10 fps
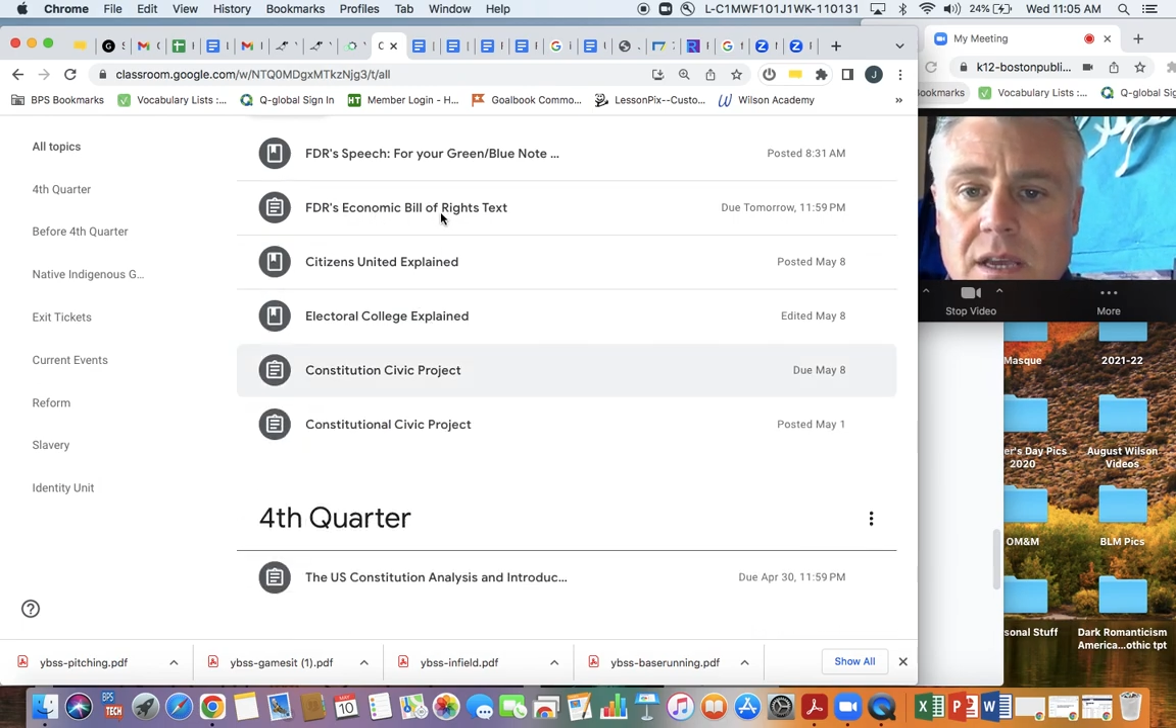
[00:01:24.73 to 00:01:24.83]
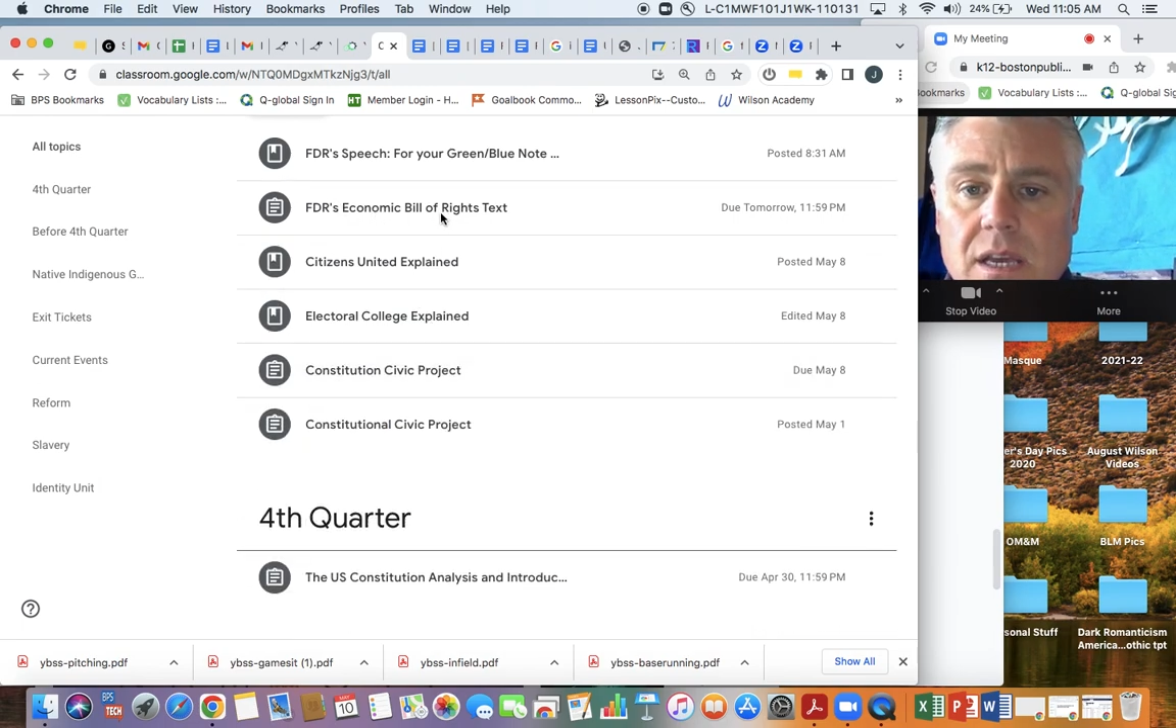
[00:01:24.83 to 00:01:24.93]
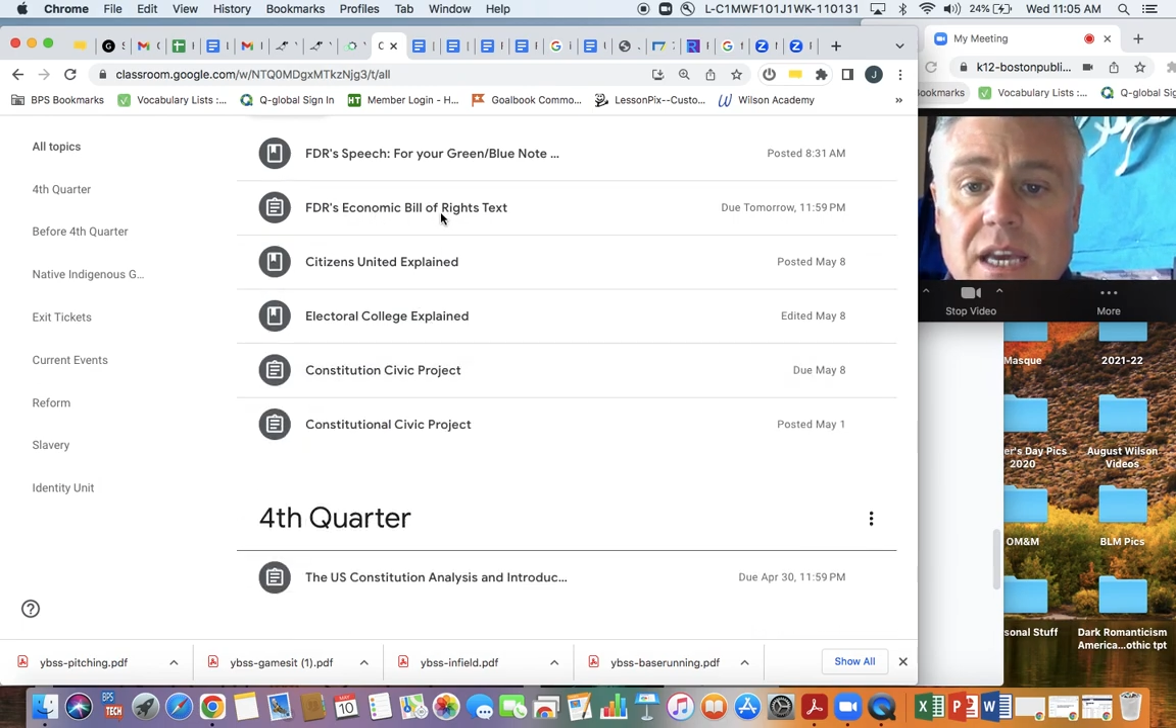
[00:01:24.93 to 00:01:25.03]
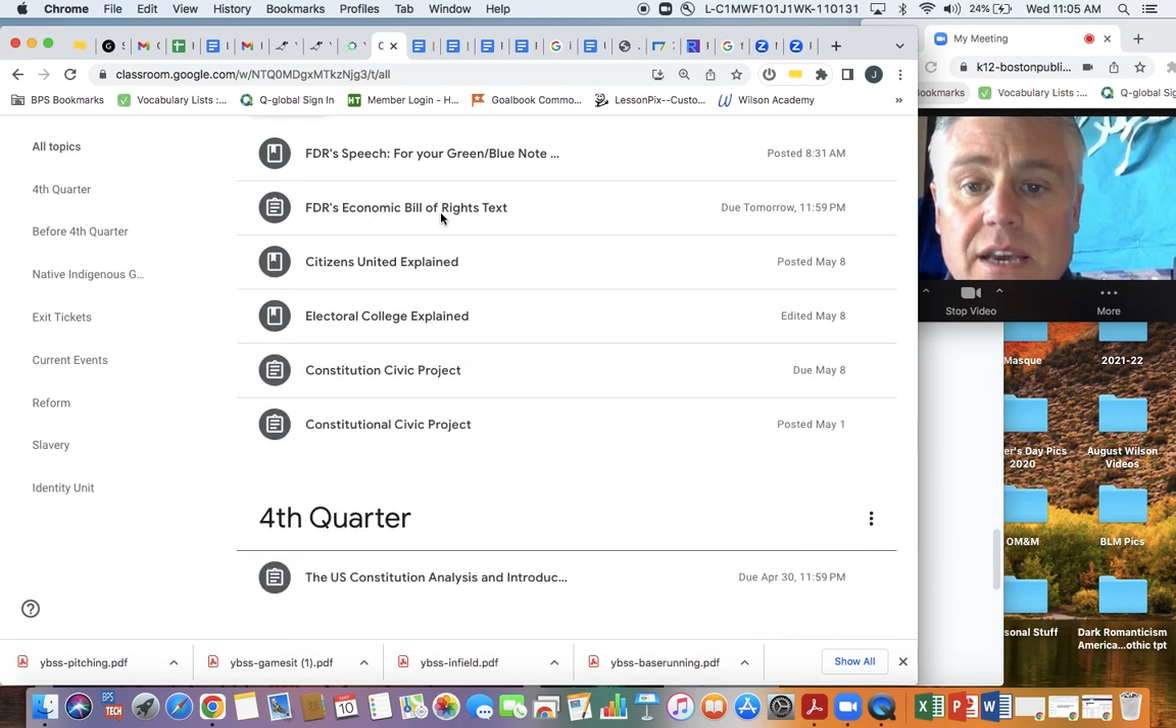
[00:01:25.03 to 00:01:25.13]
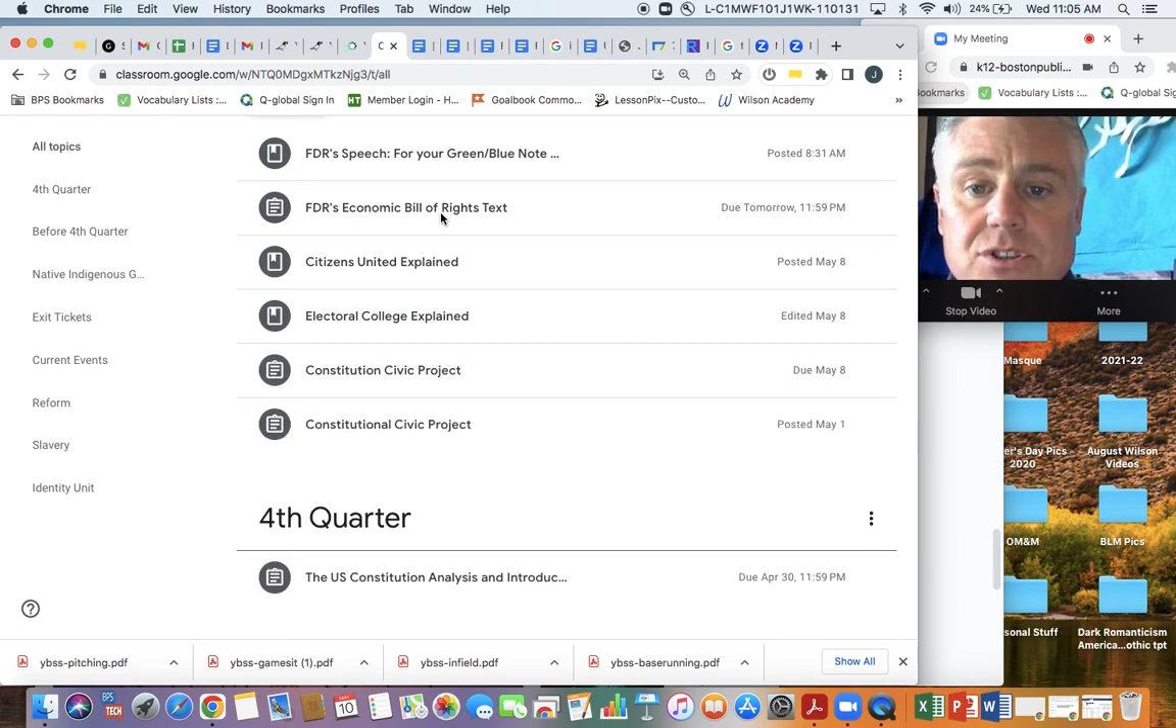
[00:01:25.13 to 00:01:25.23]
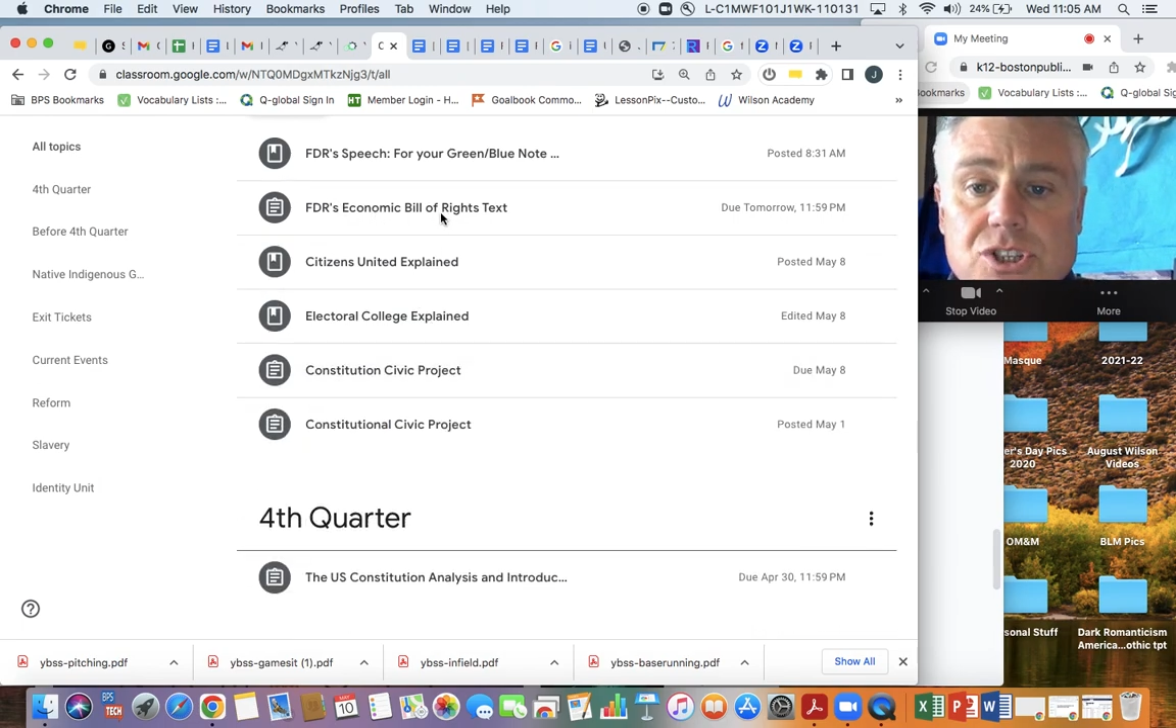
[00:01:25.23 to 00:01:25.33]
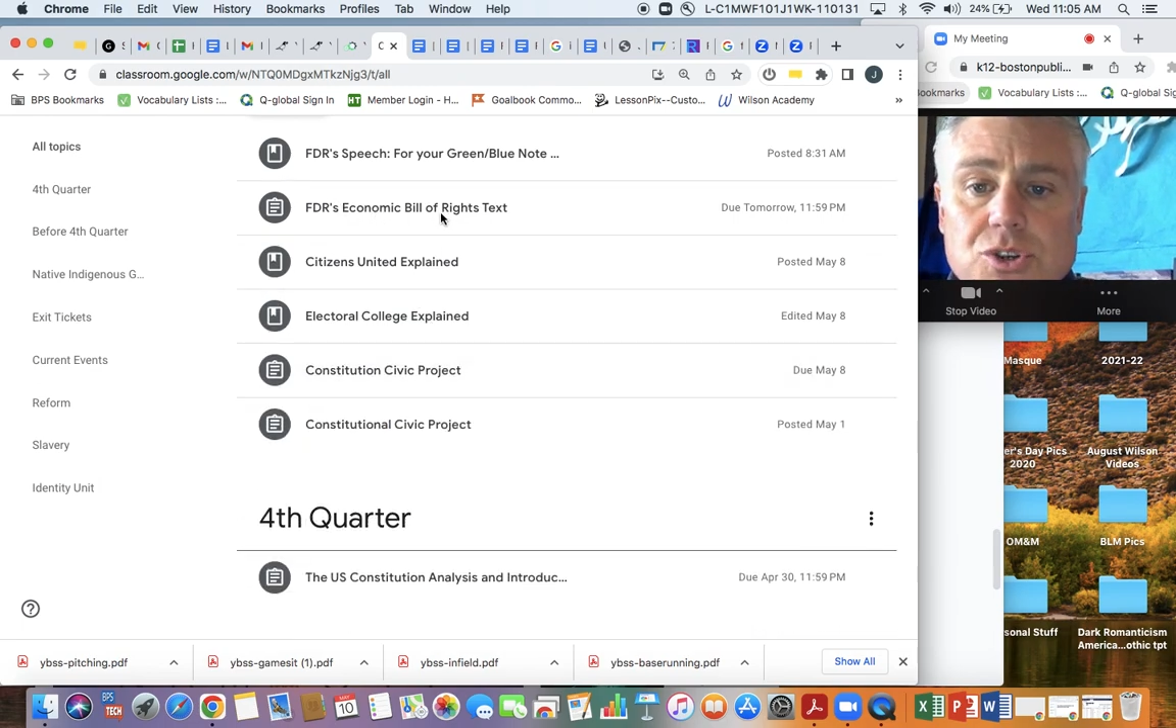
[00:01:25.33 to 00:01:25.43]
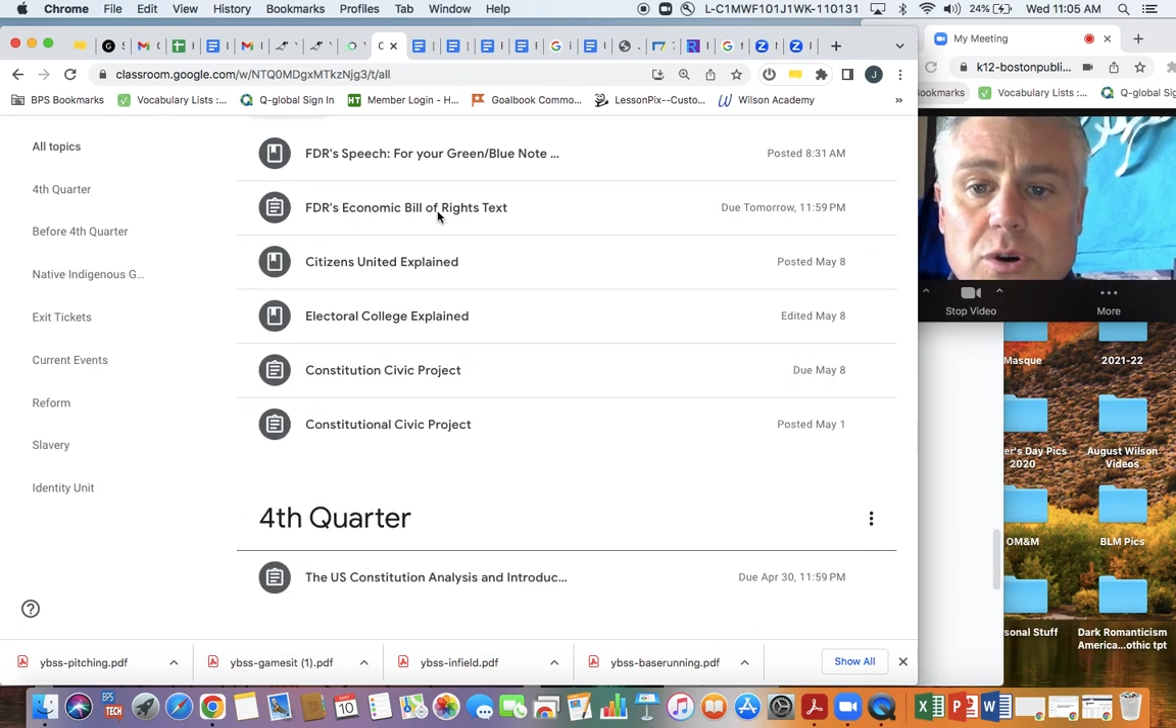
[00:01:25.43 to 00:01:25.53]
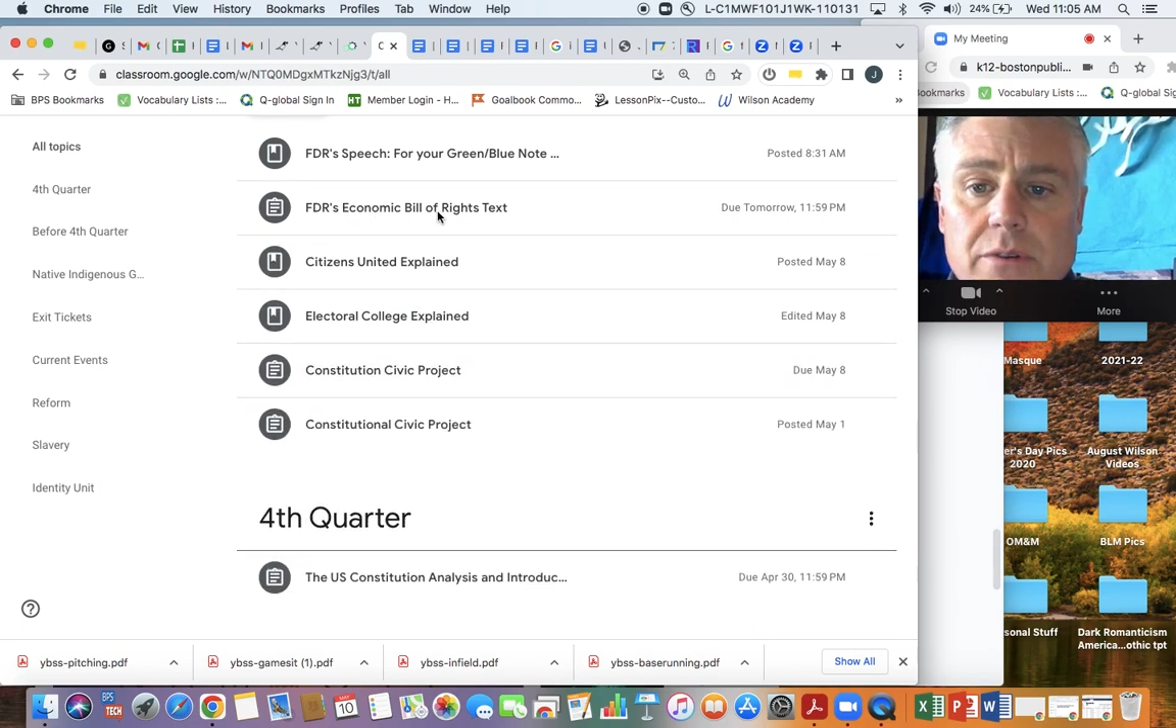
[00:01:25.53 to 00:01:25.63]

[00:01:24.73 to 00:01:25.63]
He gave us a short